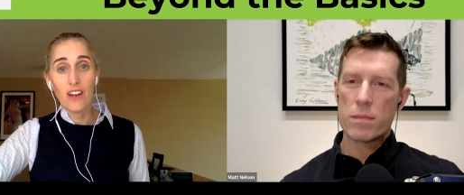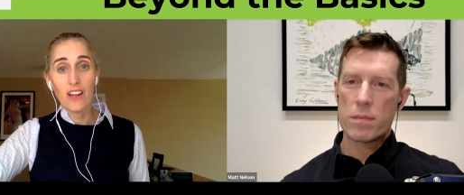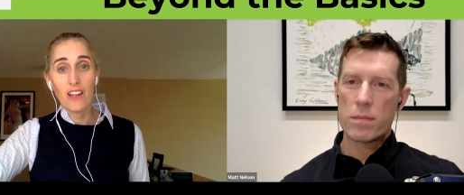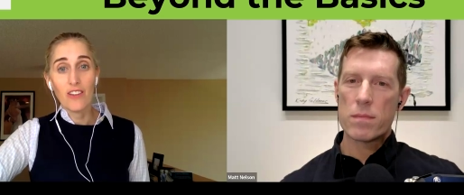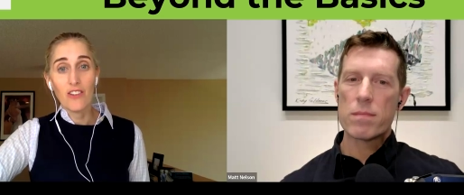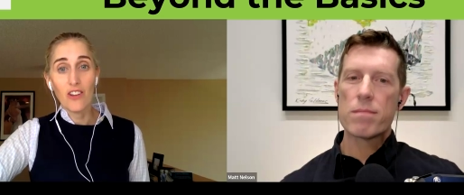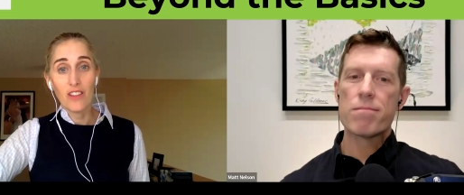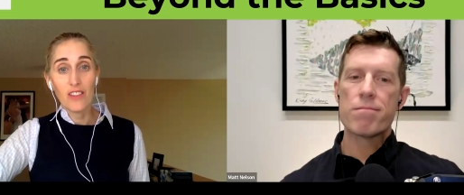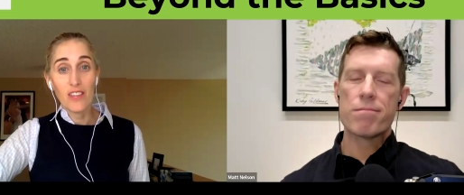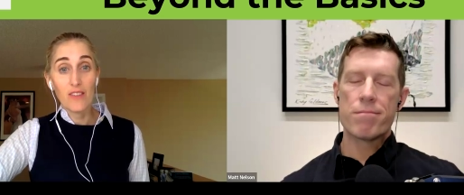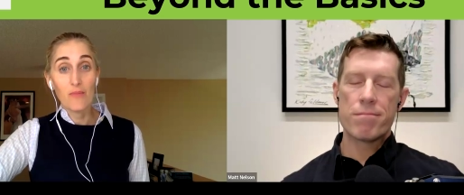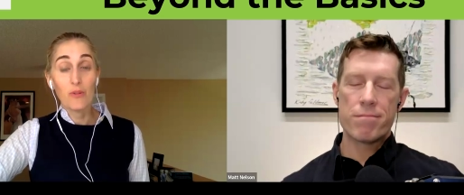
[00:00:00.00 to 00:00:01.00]
Speaker 1: and i i
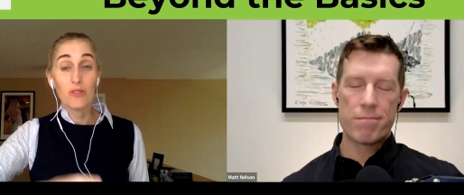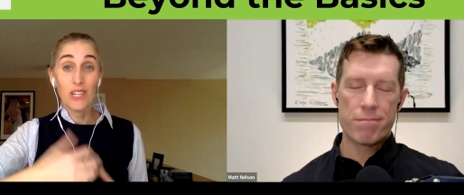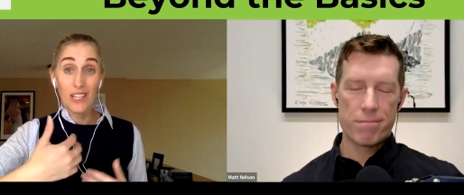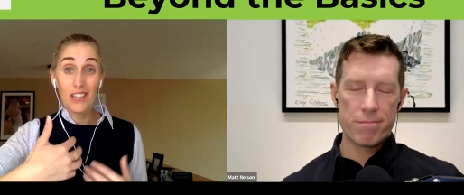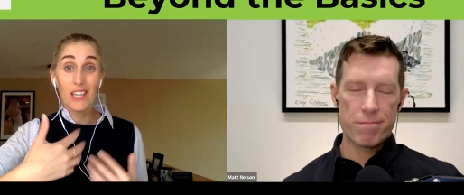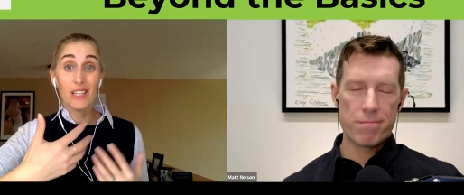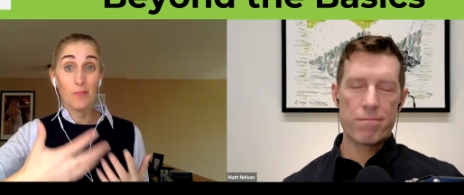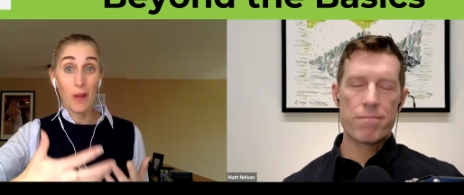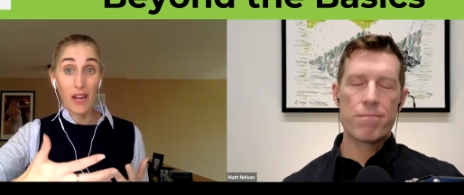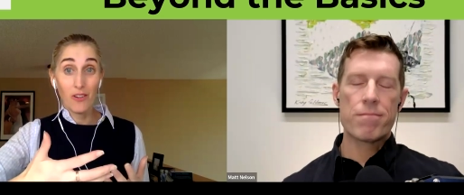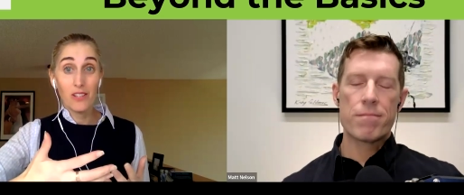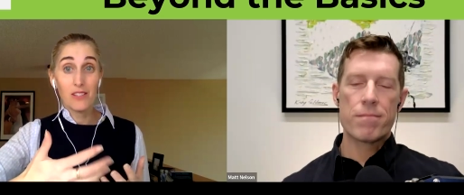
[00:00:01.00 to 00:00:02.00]
think particularly as
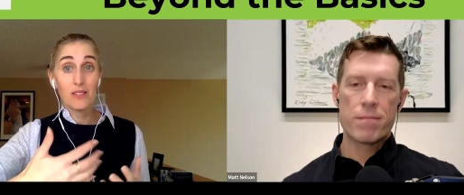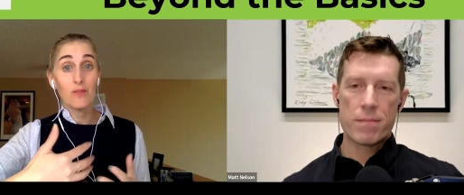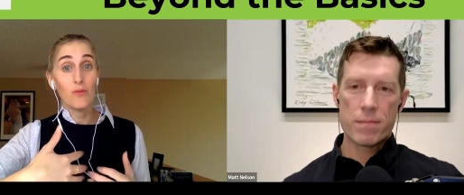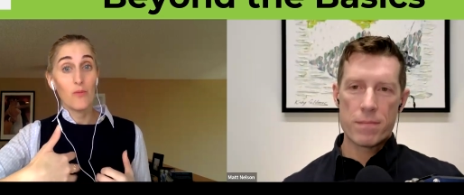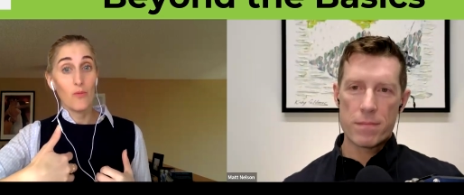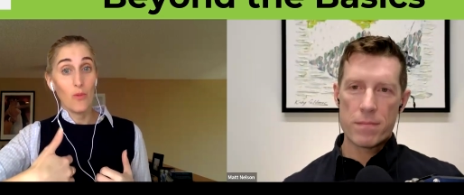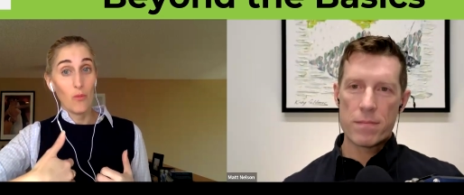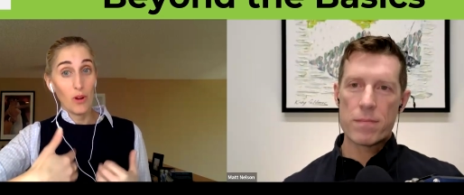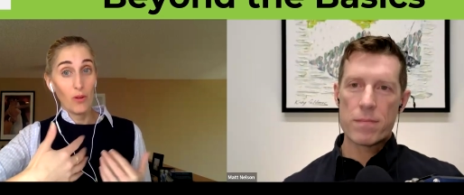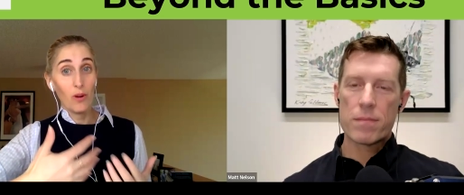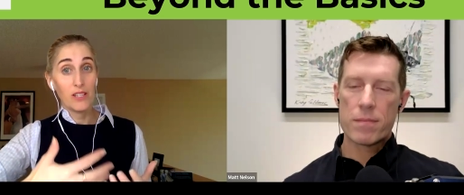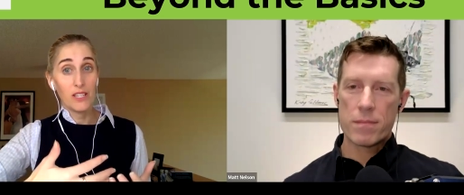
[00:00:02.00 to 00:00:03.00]
parents when we are
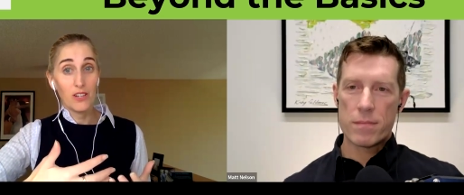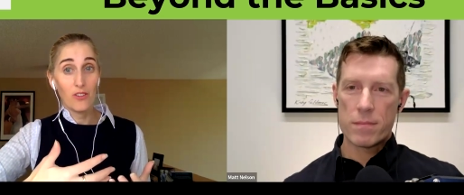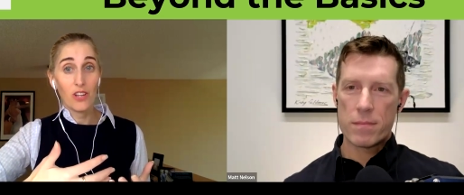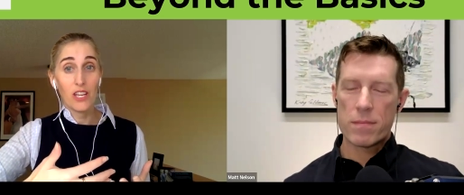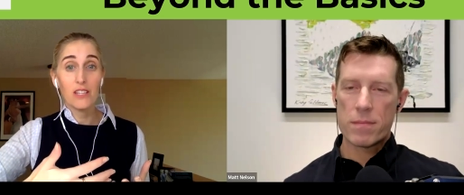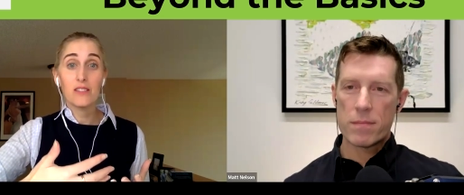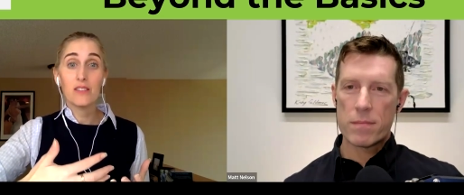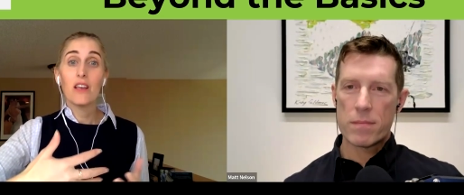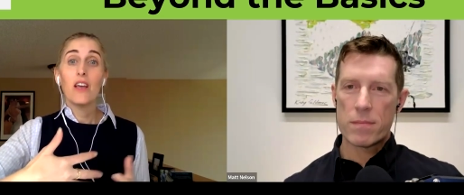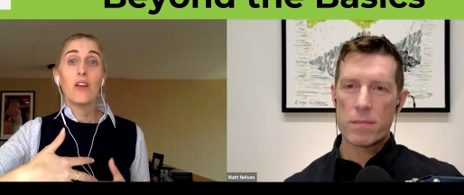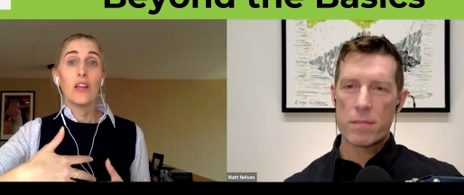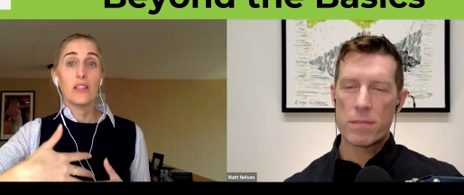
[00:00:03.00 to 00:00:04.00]
raising our kids,
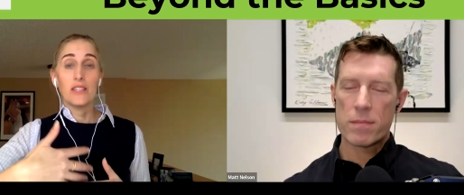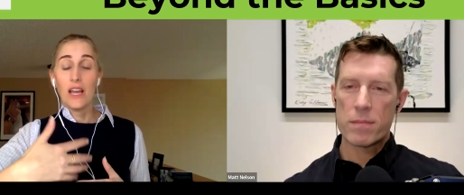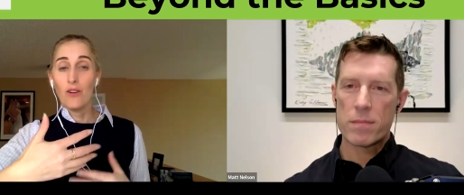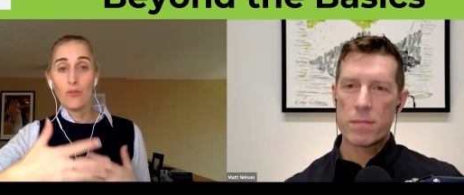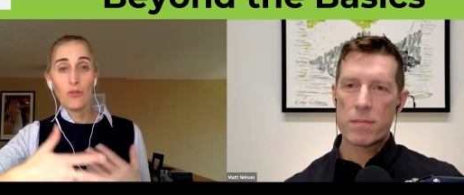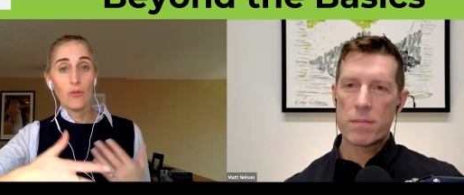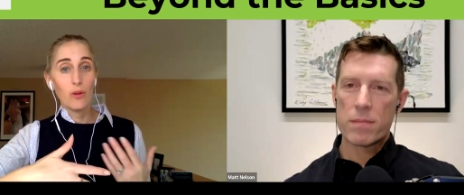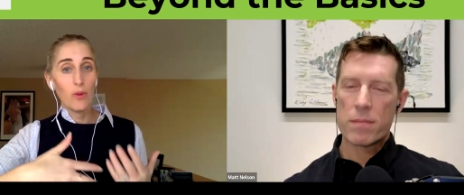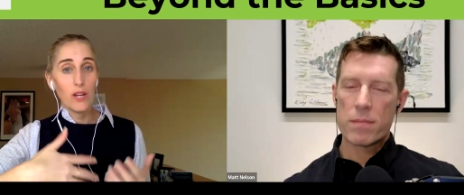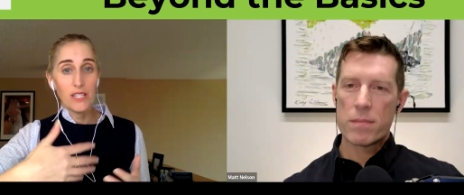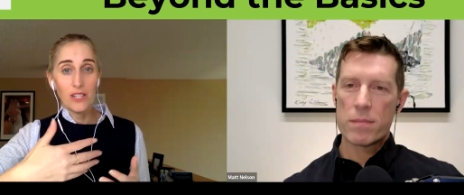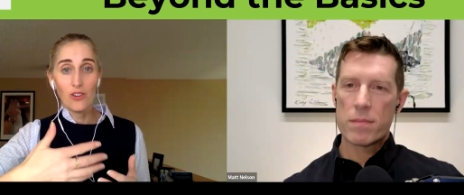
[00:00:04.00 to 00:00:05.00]
it's how are we
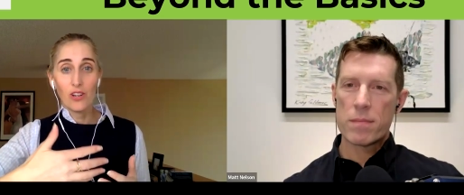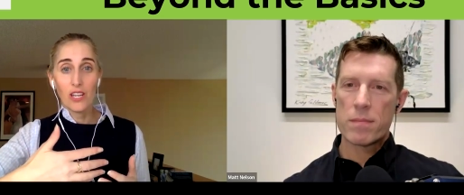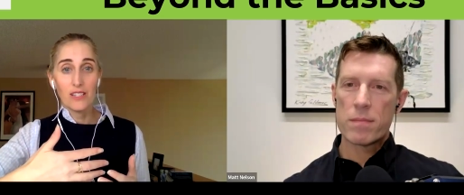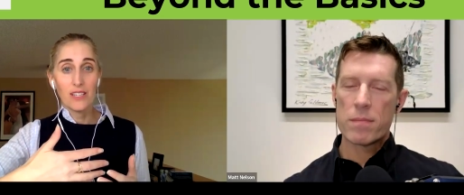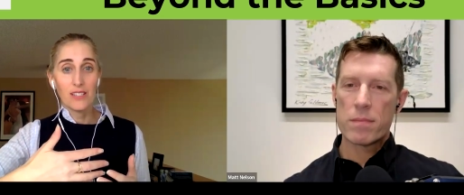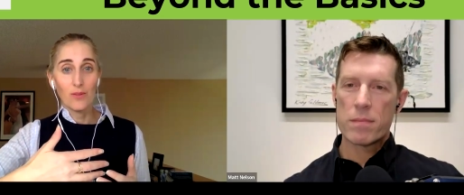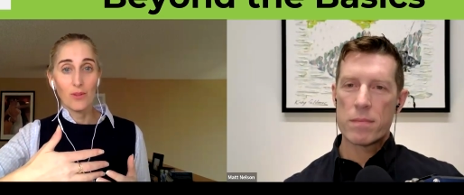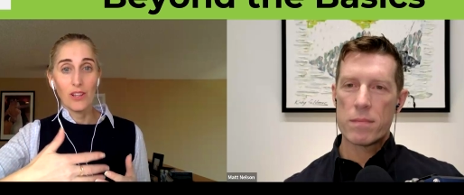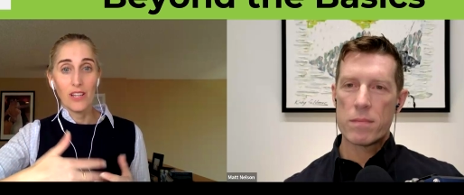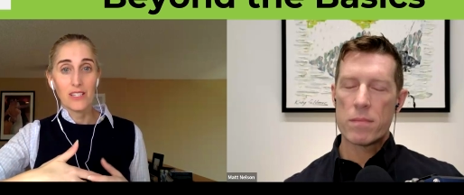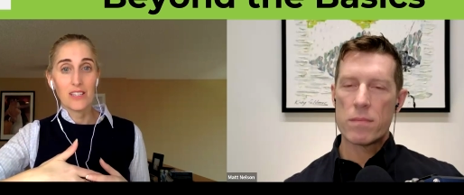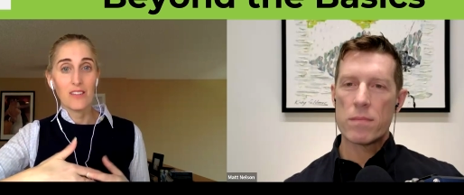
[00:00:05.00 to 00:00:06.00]
raising our kids as it
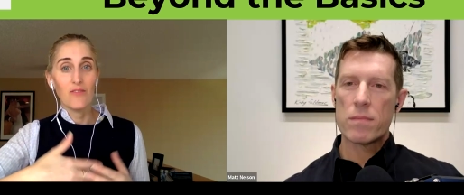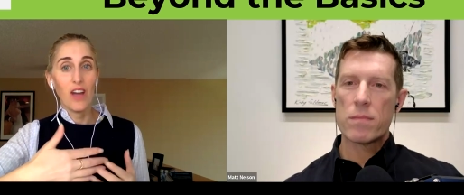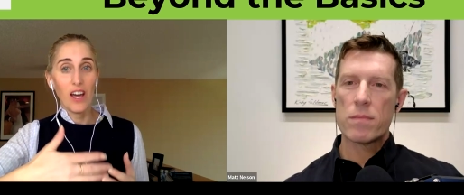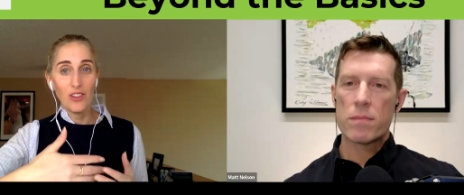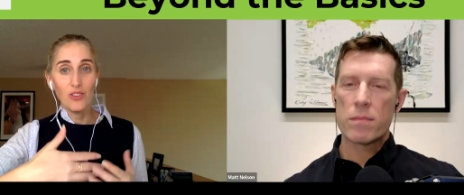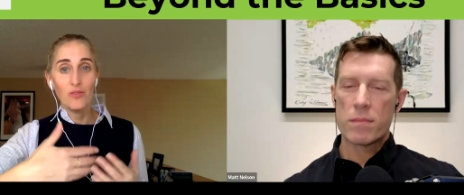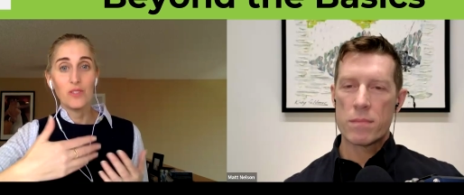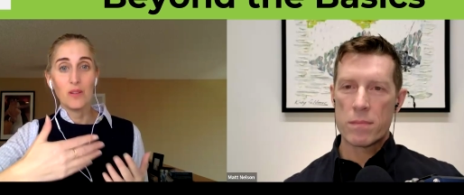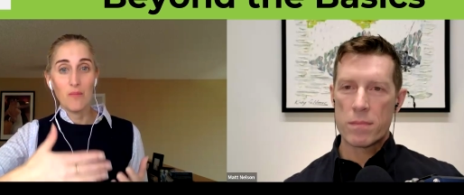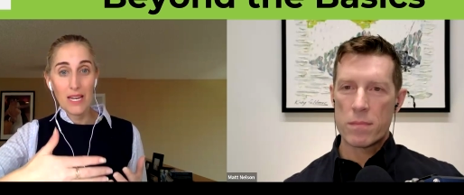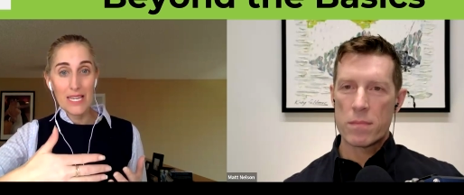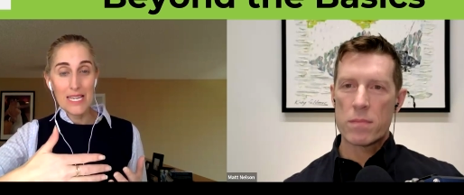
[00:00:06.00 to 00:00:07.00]
relates to values and
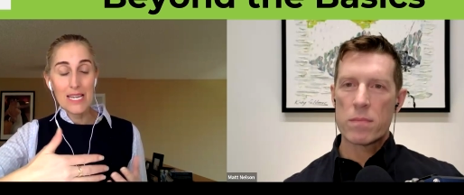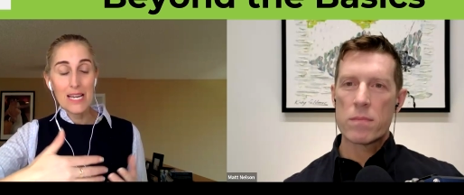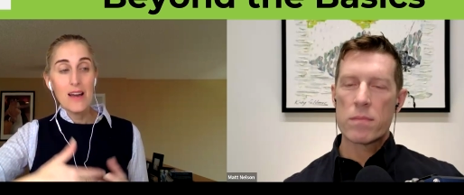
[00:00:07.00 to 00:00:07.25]
money.